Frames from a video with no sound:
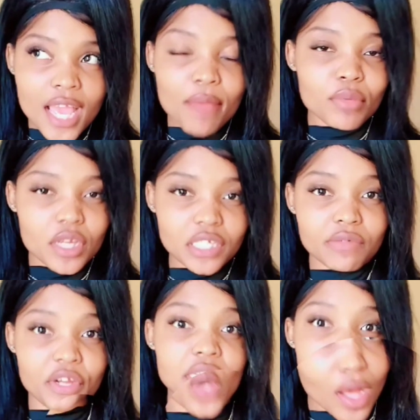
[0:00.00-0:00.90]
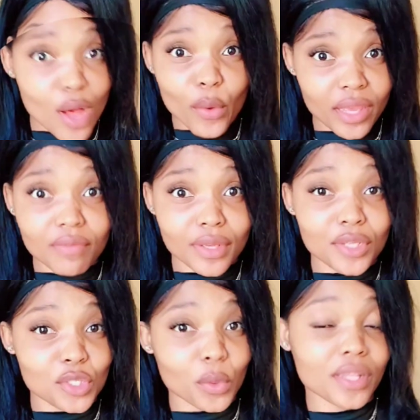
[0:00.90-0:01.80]
PR is very dynamic.
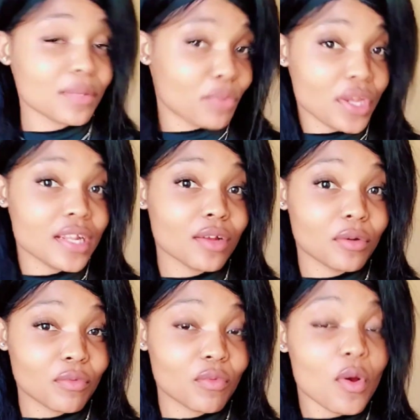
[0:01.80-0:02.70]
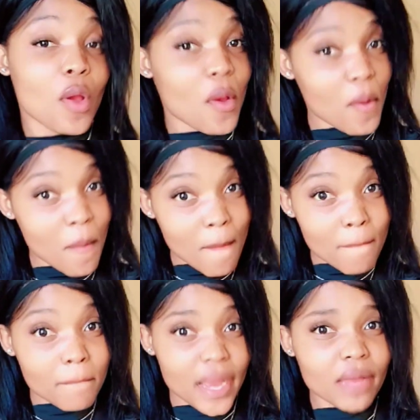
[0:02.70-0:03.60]
Enjoying the breakdown of
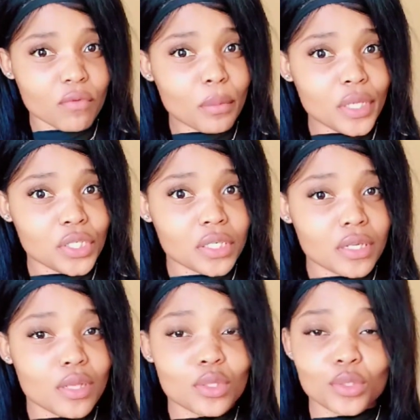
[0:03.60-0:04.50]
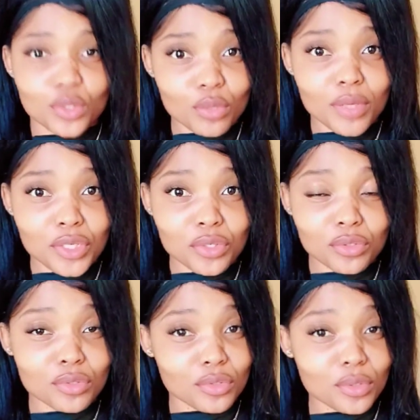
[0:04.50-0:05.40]
my information, do make sure to
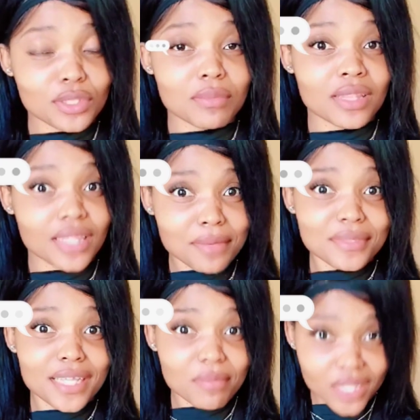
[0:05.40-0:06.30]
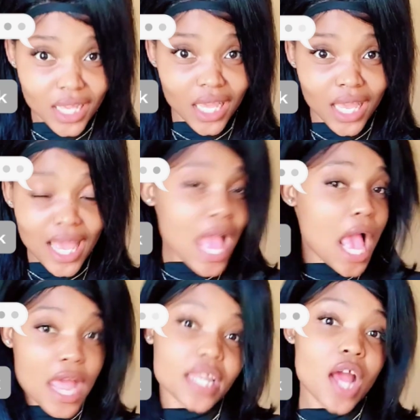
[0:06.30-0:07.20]
throw some thumbs up there
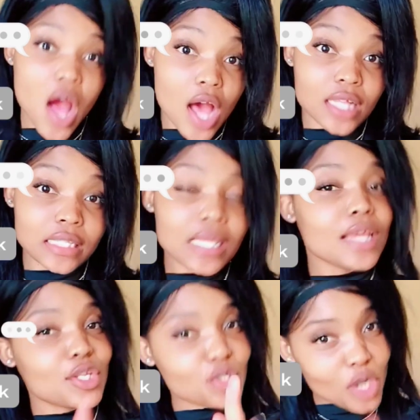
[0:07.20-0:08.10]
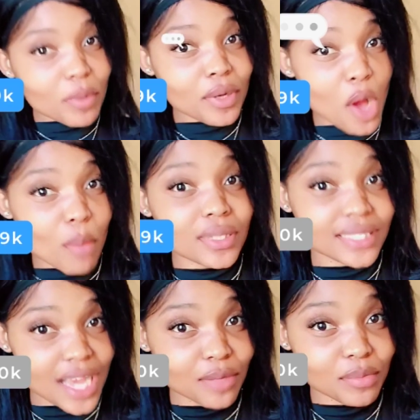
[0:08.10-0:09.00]
and hearts. Drop a comment
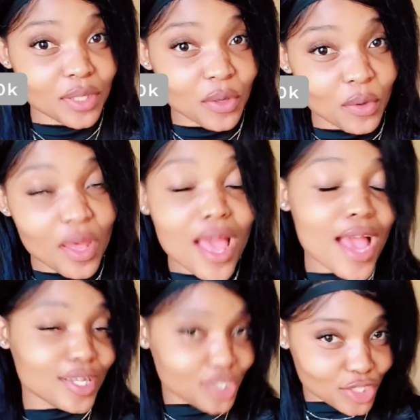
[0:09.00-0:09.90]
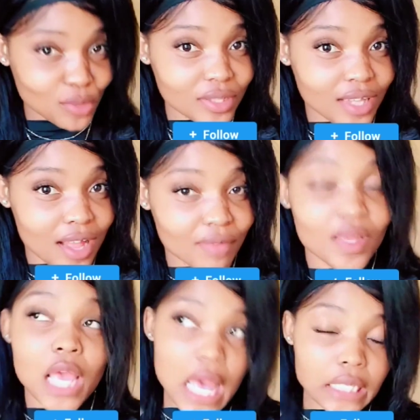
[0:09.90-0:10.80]
down below and show the love and
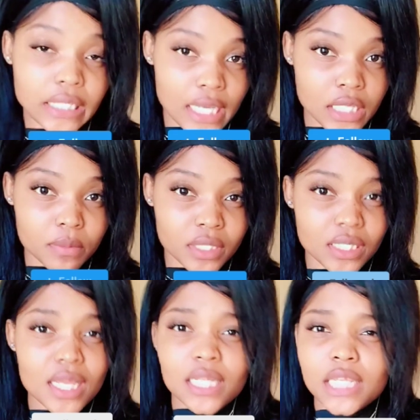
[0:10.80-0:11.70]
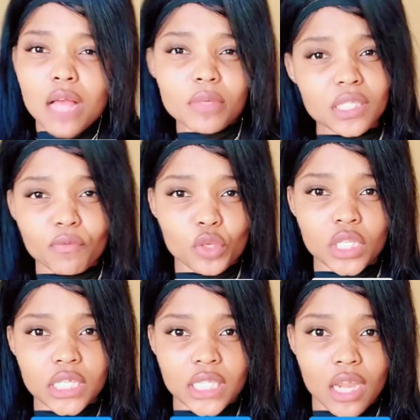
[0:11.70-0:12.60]
engagement. Tell me some few things
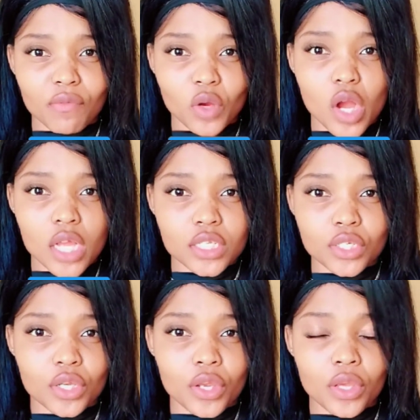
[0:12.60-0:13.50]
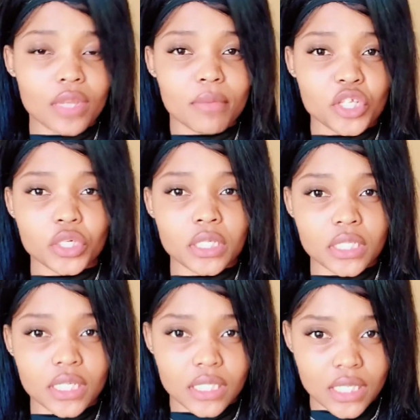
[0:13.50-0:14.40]
that I forgot, in measuring
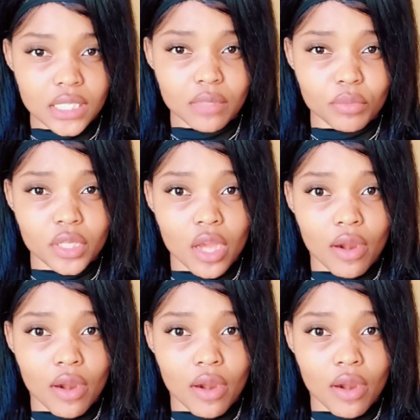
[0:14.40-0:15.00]
success in PR.